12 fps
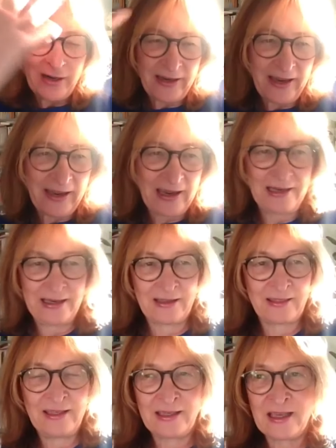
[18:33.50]
very
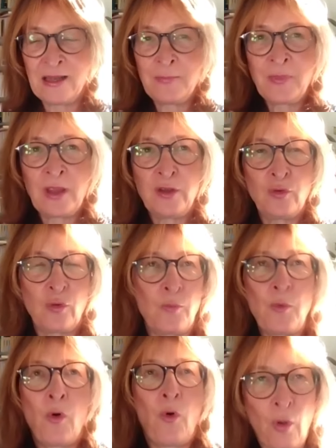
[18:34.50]
Hegelian thing.
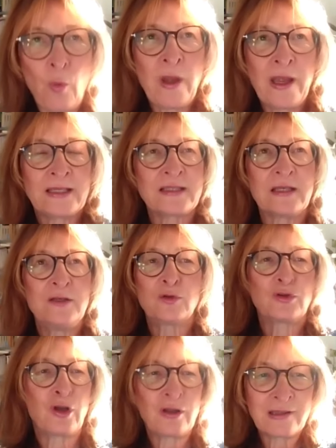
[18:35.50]
You
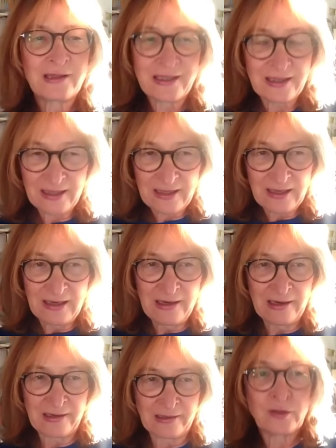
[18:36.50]
don't
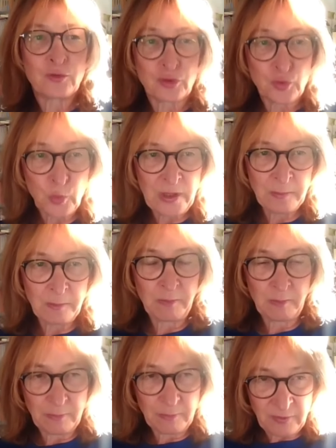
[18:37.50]
learn to
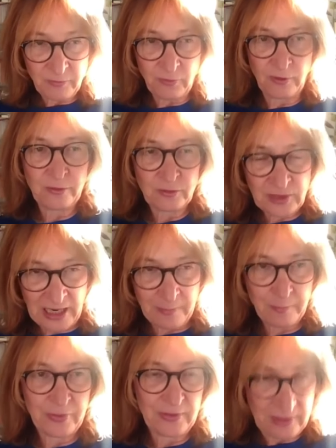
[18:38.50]
swim before you
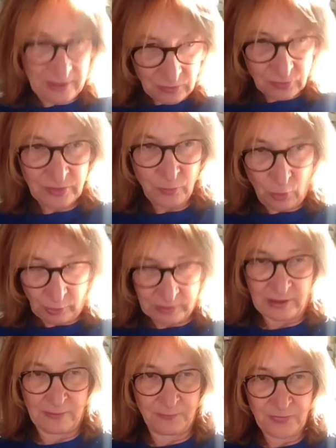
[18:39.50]
jump into the
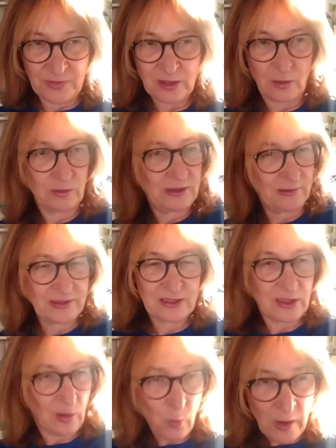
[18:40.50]
water. So there
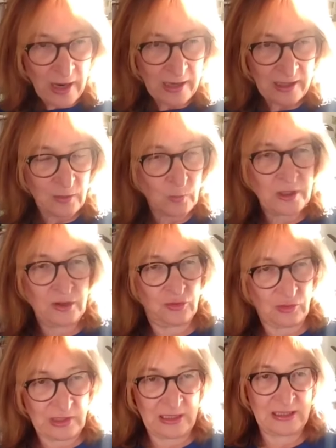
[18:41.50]
is no way in
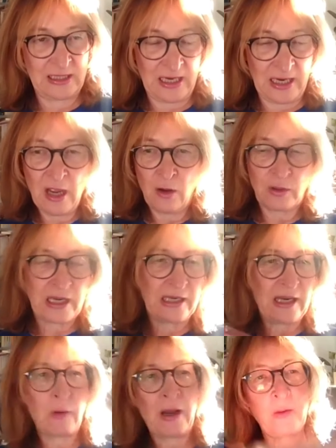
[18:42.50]
which you can say,
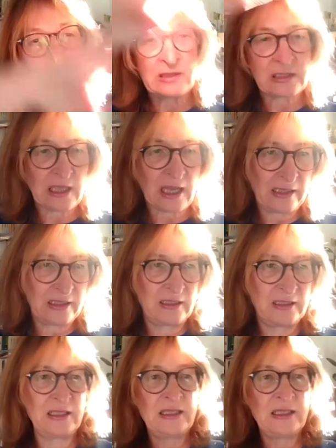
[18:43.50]
okay, now I will study